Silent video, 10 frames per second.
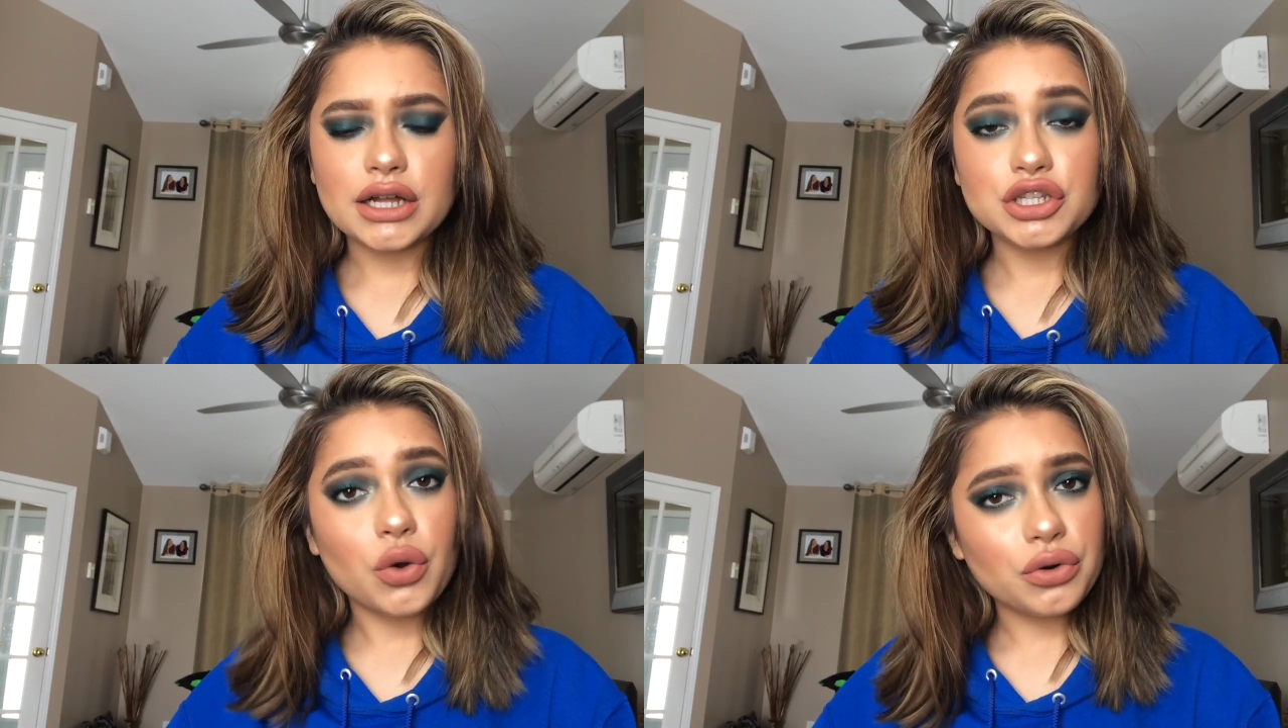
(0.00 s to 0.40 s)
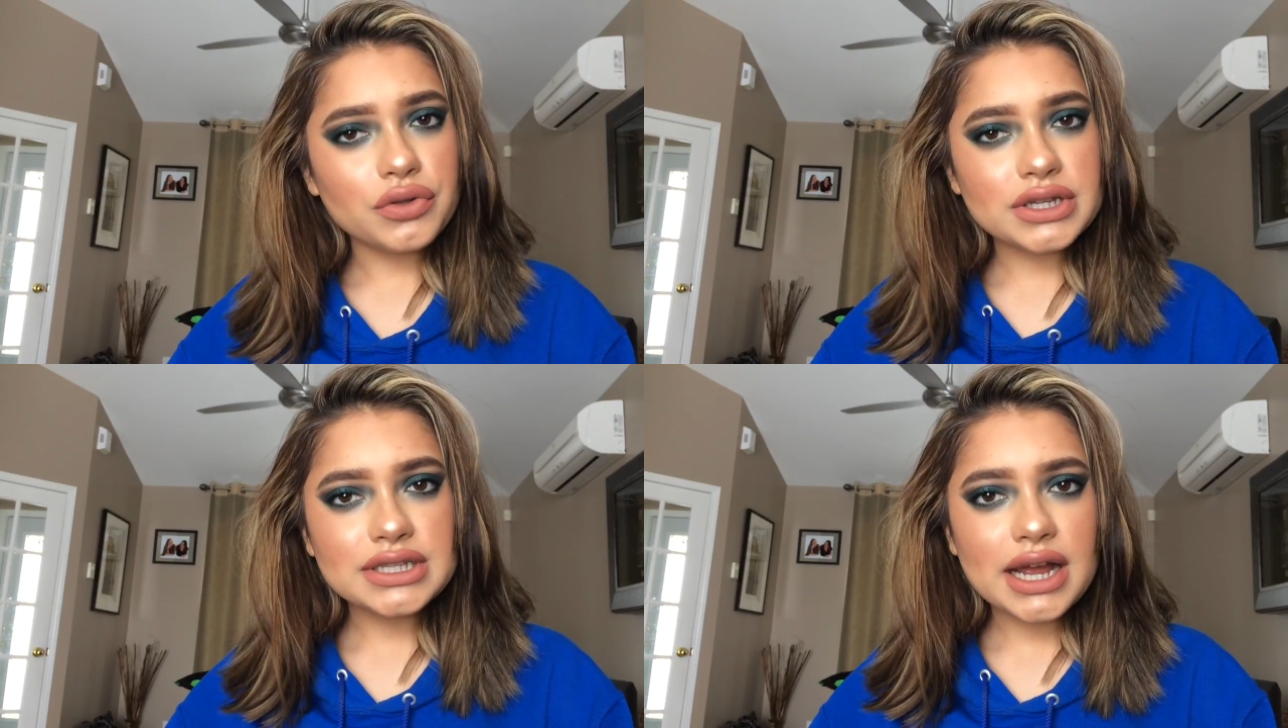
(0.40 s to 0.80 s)
toner
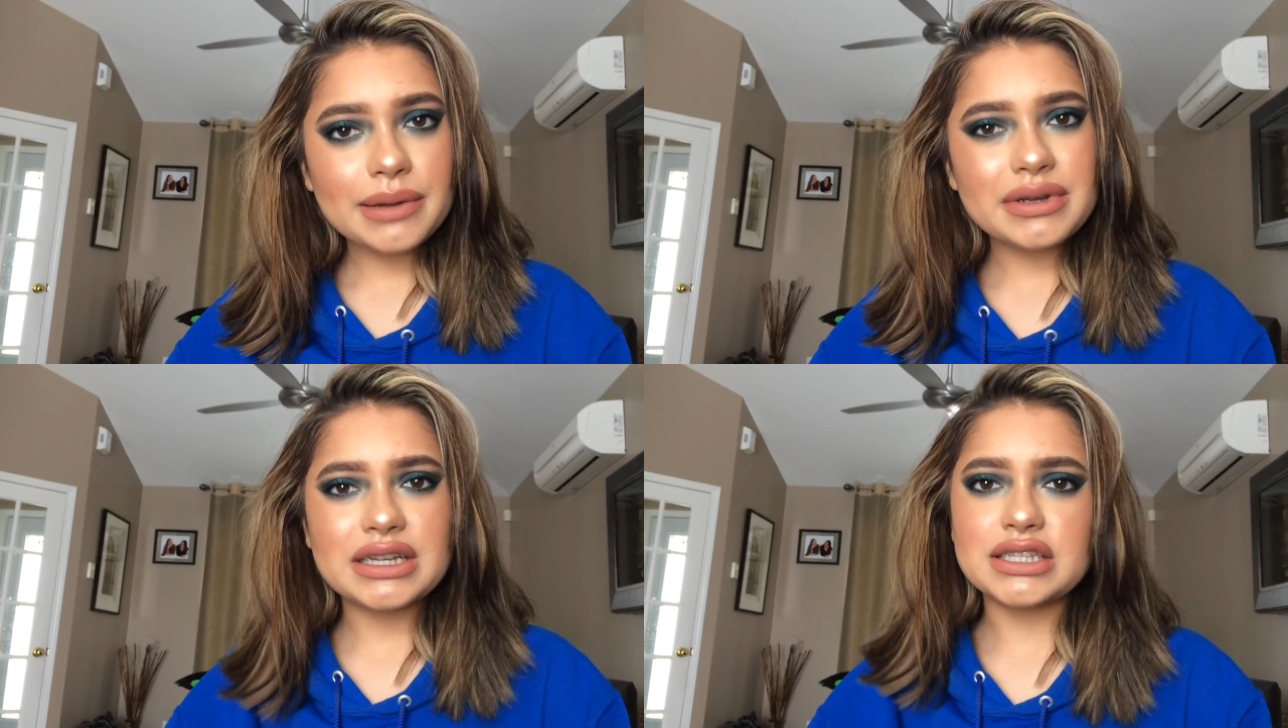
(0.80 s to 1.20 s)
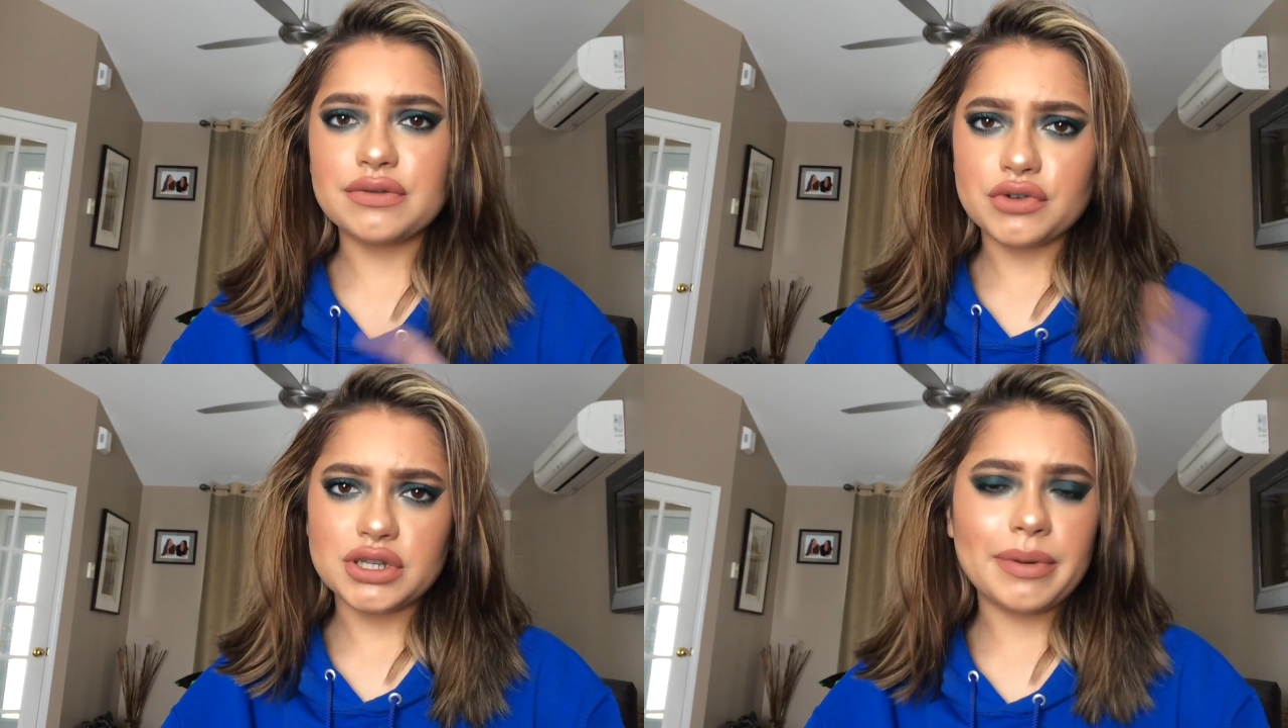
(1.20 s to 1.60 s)
this time because
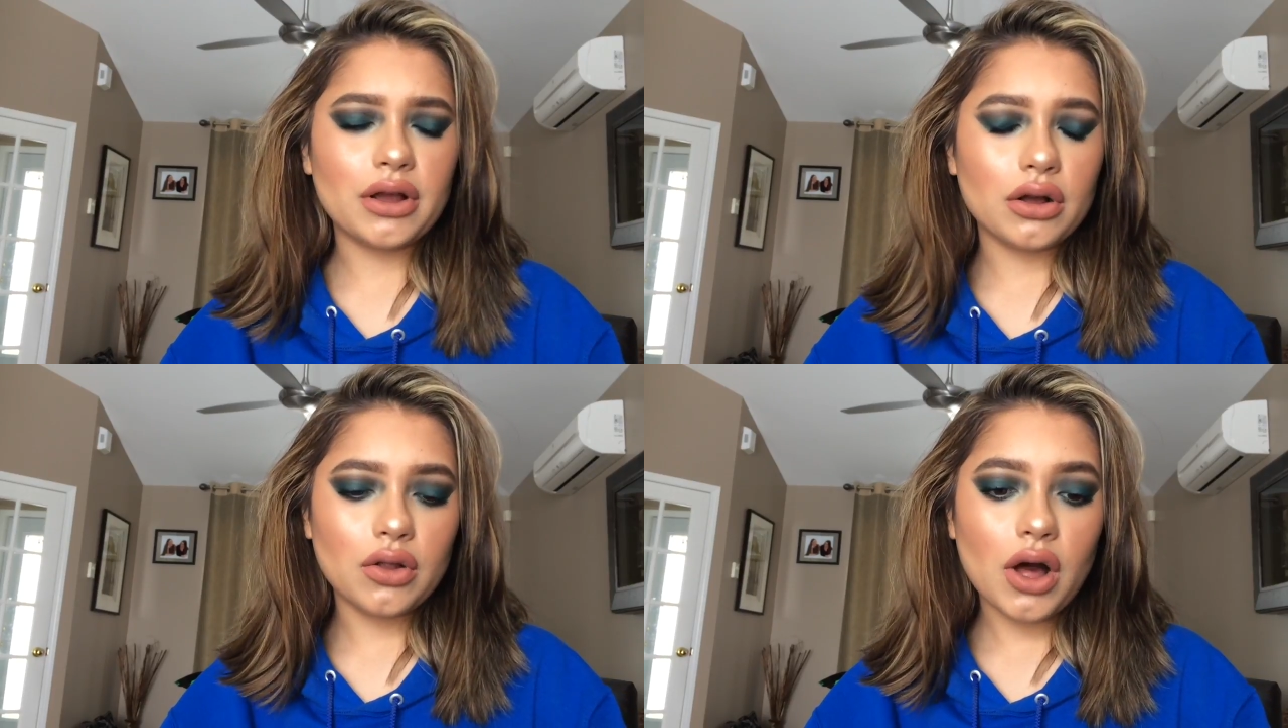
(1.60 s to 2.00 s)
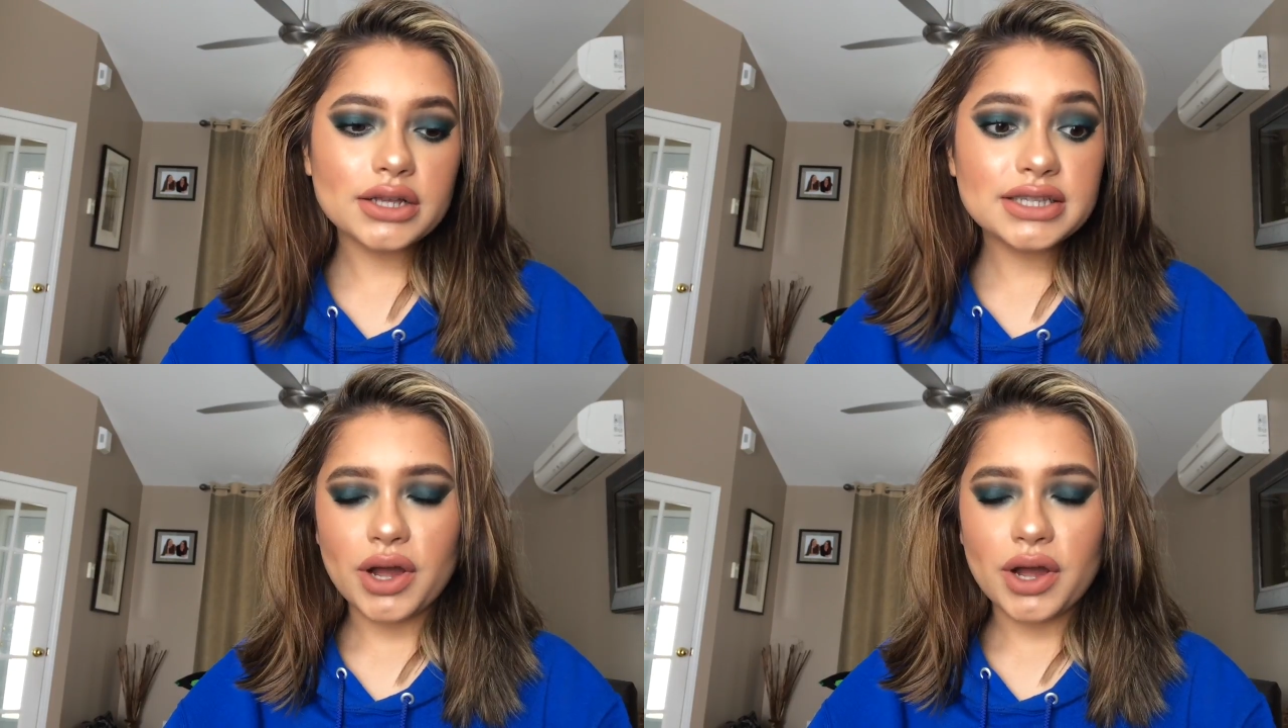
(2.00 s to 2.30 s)
the first time I got gloss.